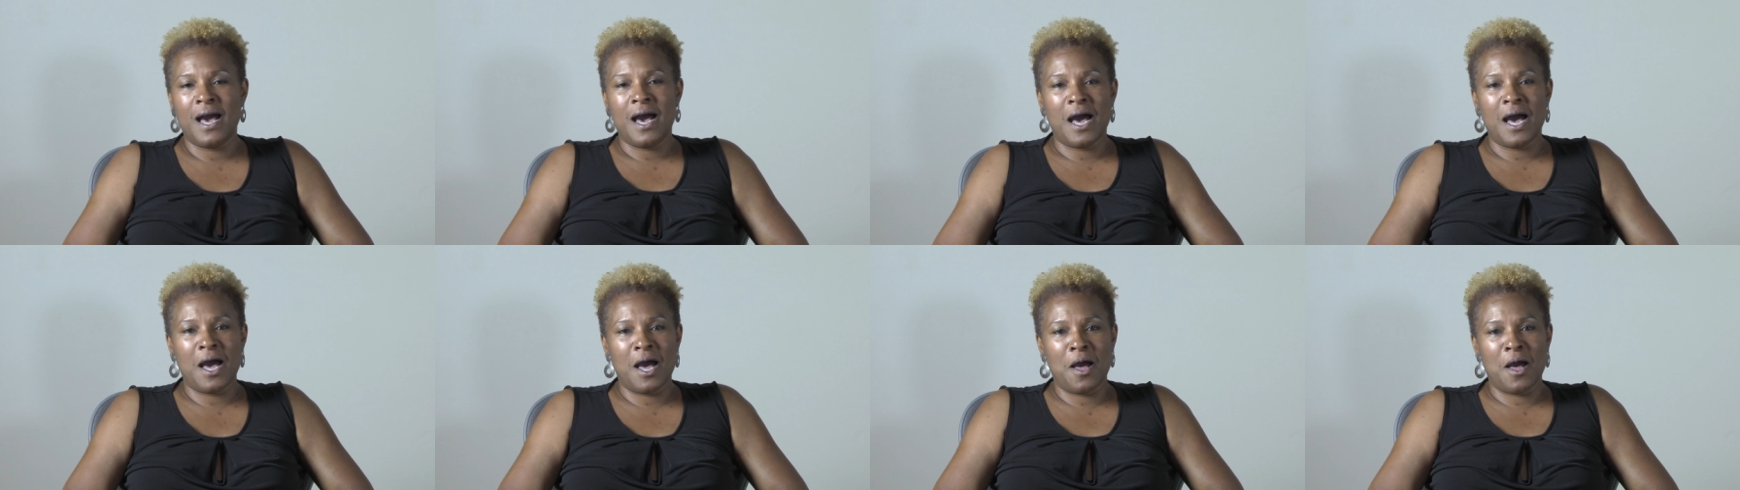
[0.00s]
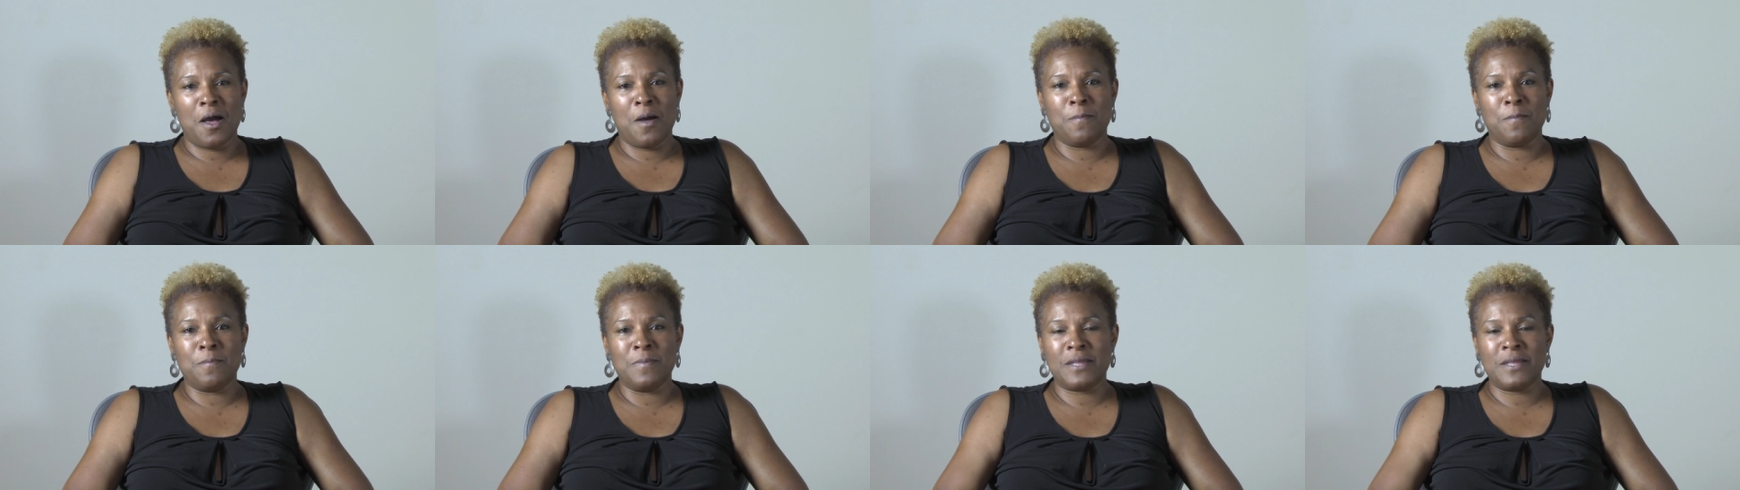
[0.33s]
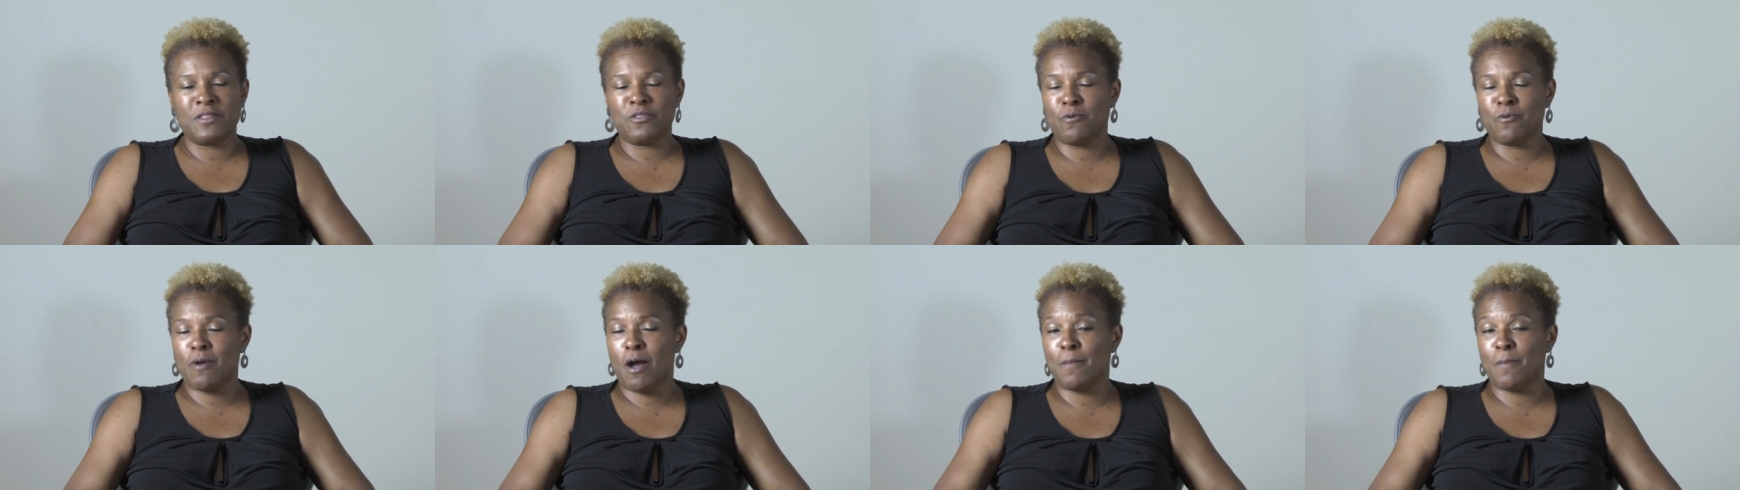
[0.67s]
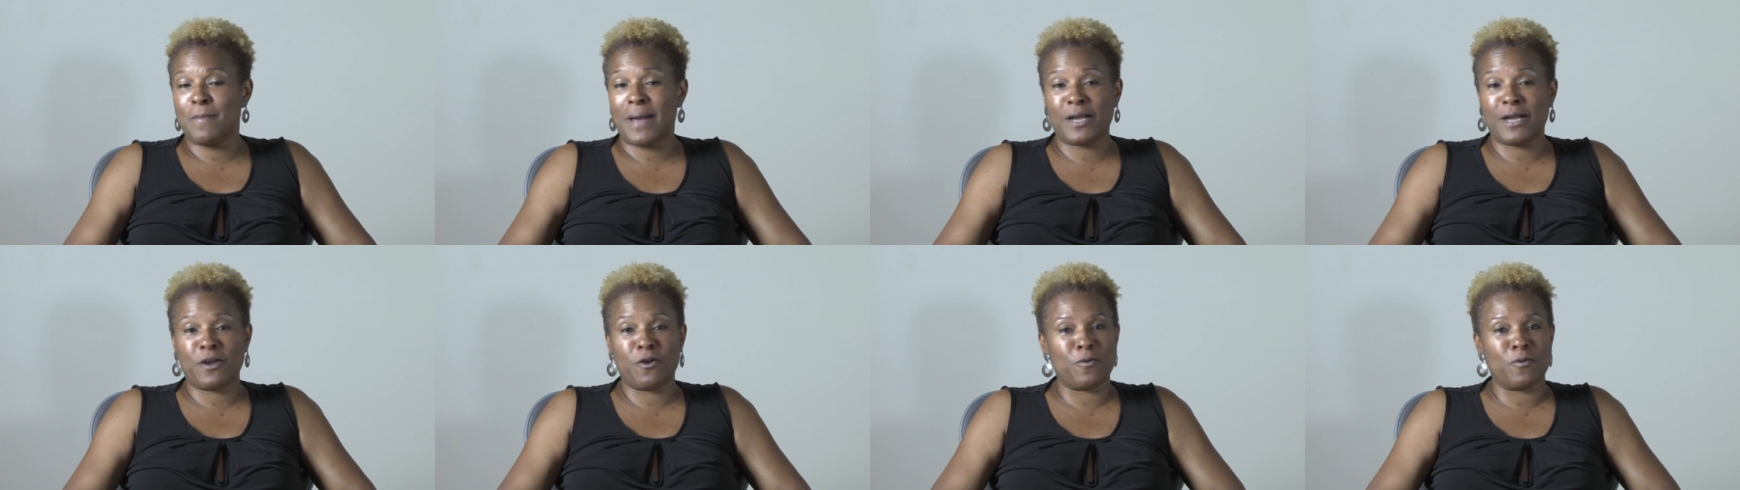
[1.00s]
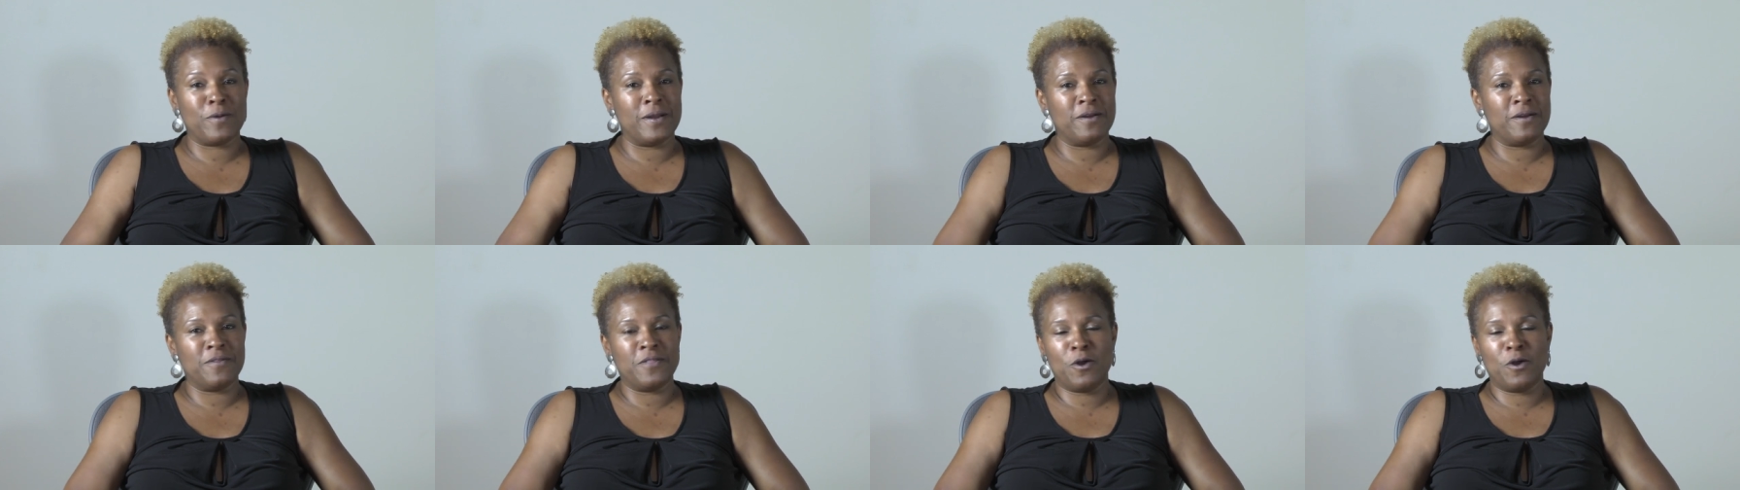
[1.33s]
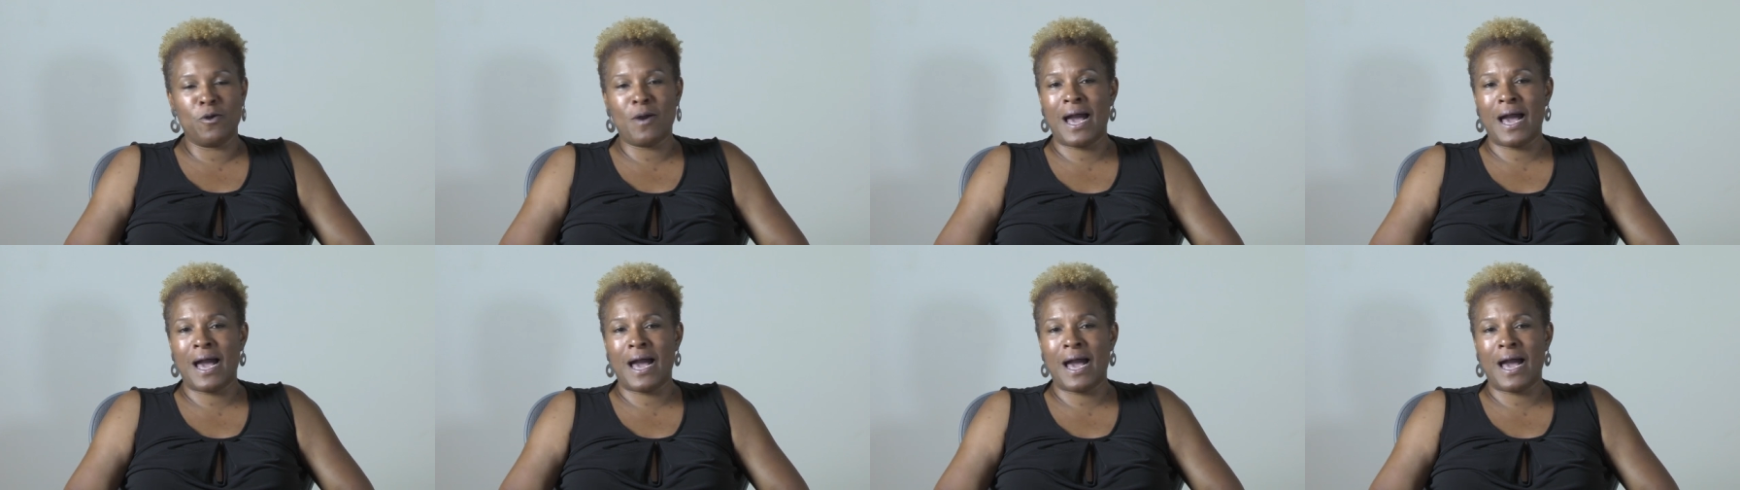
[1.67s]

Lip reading: Throughout my career though,